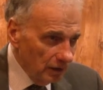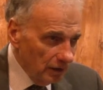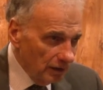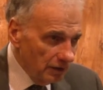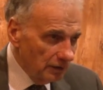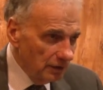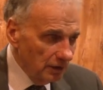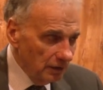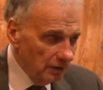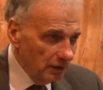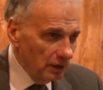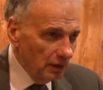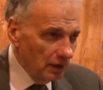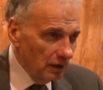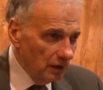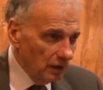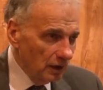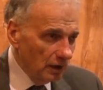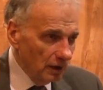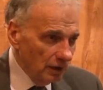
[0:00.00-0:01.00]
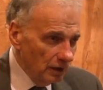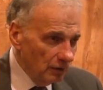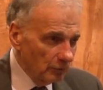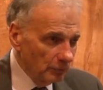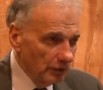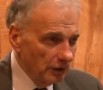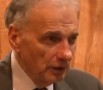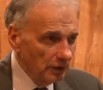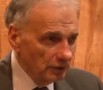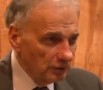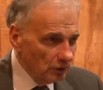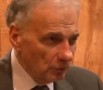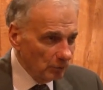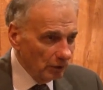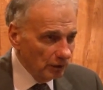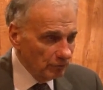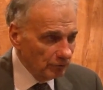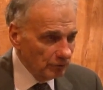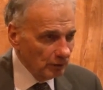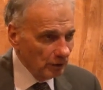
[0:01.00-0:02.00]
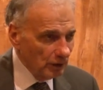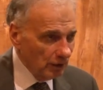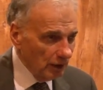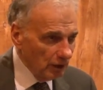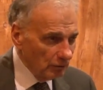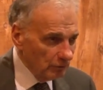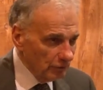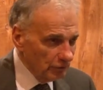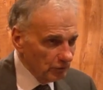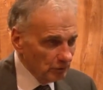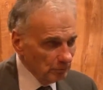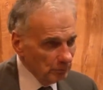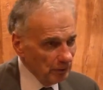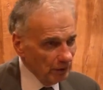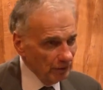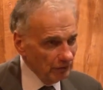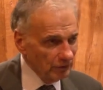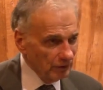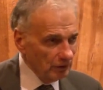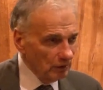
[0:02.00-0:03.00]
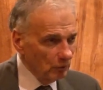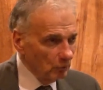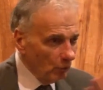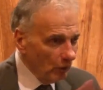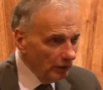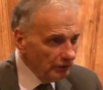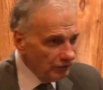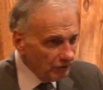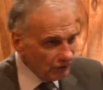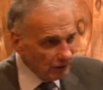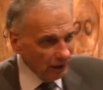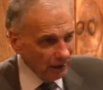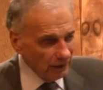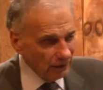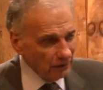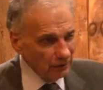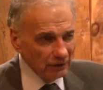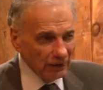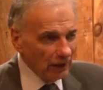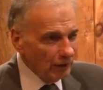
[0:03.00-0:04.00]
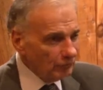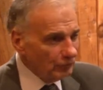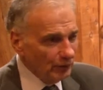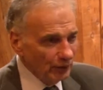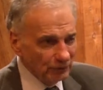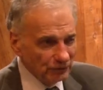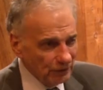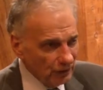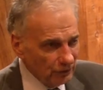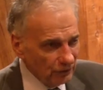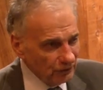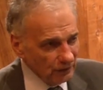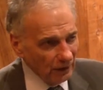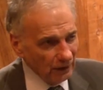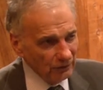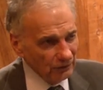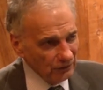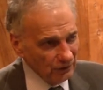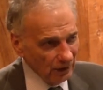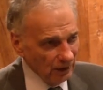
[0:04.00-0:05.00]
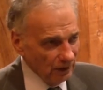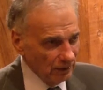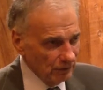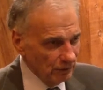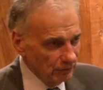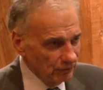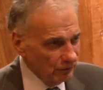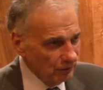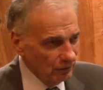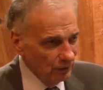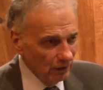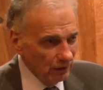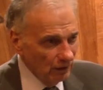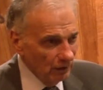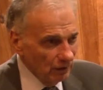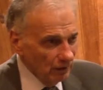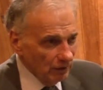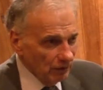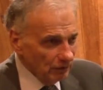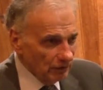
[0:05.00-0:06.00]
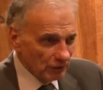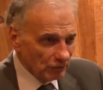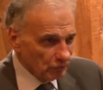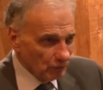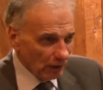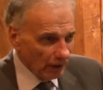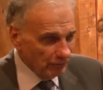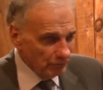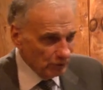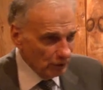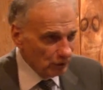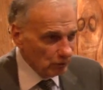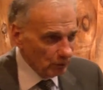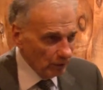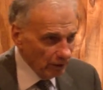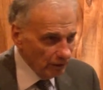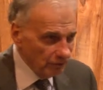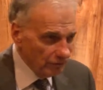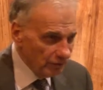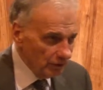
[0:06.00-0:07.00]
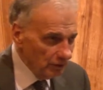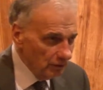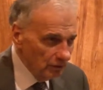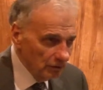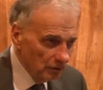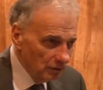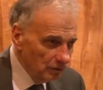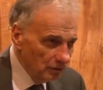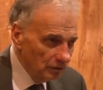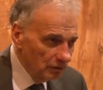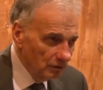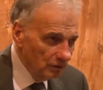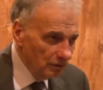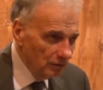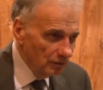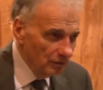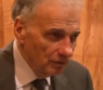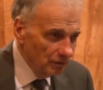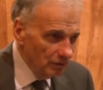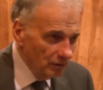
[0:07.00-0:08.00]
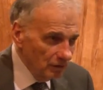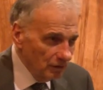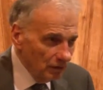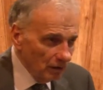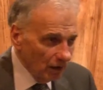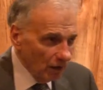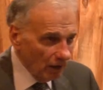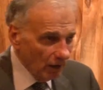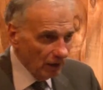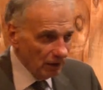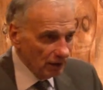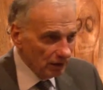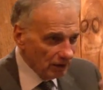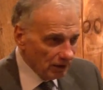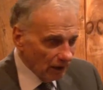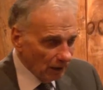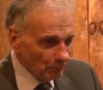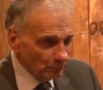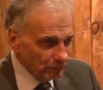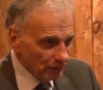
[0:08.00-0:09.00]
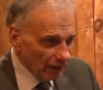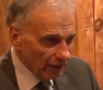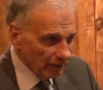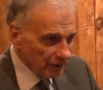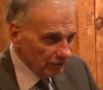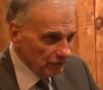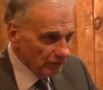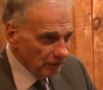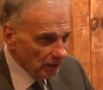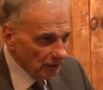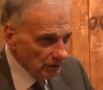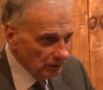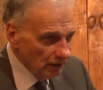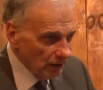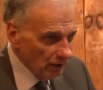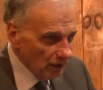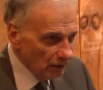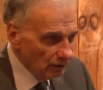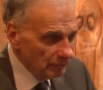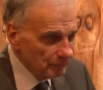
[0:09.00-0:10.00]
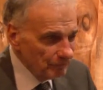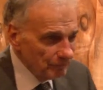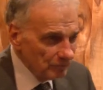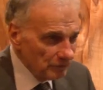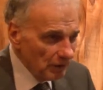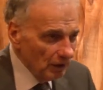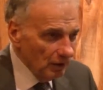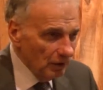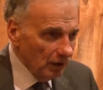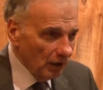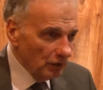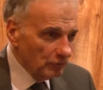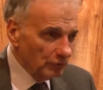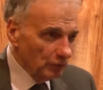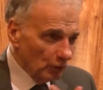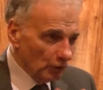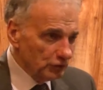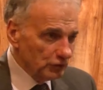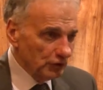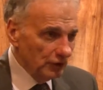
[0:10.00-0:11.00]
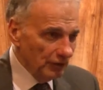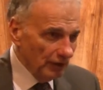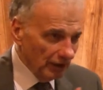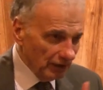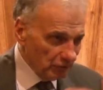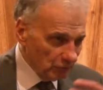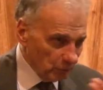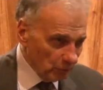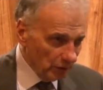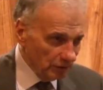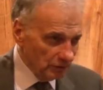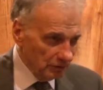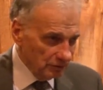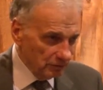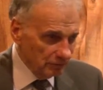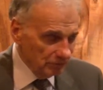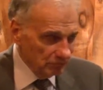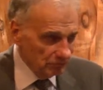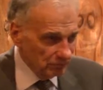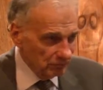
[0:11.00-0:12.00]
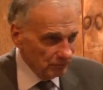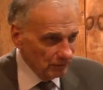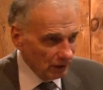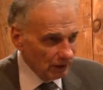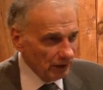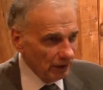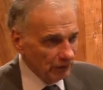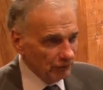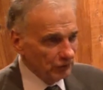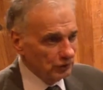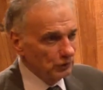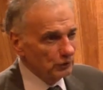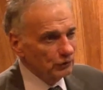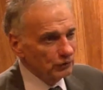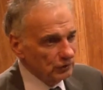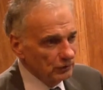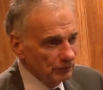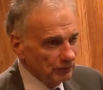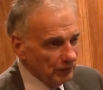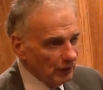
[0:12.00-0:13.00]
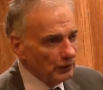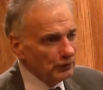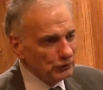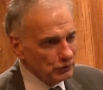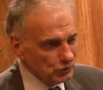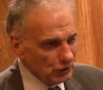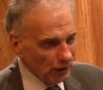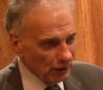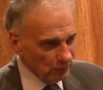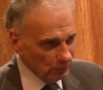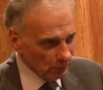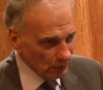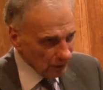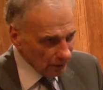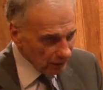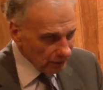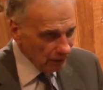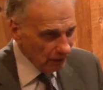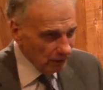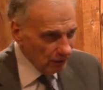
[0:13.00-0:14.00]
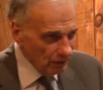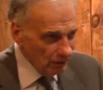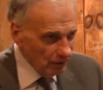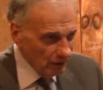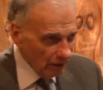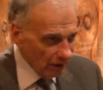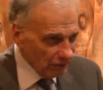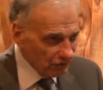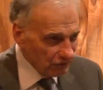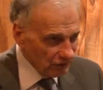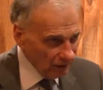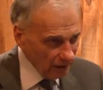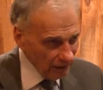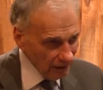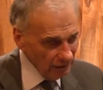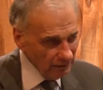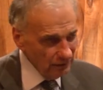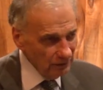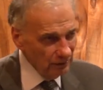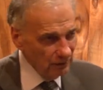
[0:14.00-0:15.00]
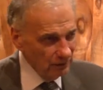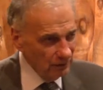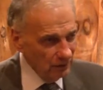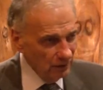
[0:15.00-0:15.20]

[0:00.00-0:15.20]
in the uh, arena to run for Congress or president. One standard, not 50 state standards that drive you crazy, uh, complex, detailed. Unfortunately, that's what the Constitution very generally assigned,